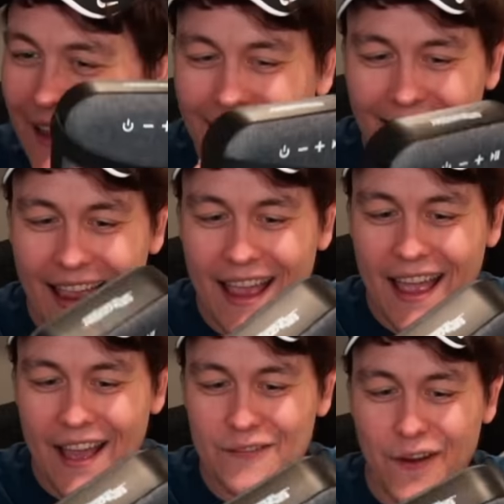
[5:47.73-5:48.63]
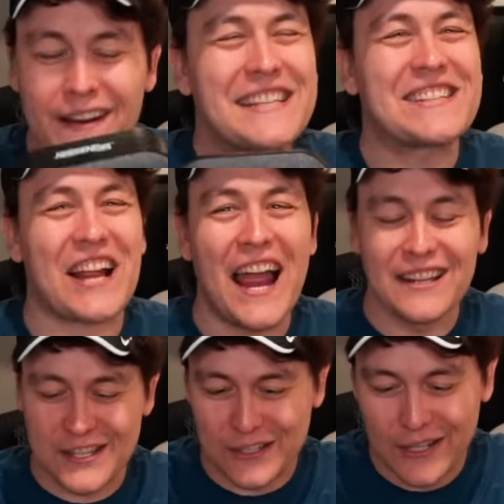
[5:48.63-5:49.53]
it very
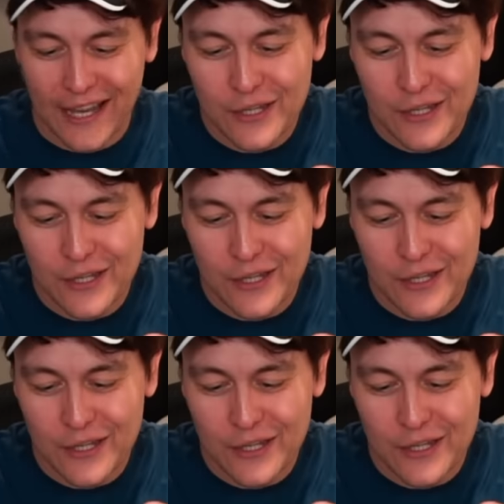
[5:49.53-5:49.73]
stylish looking.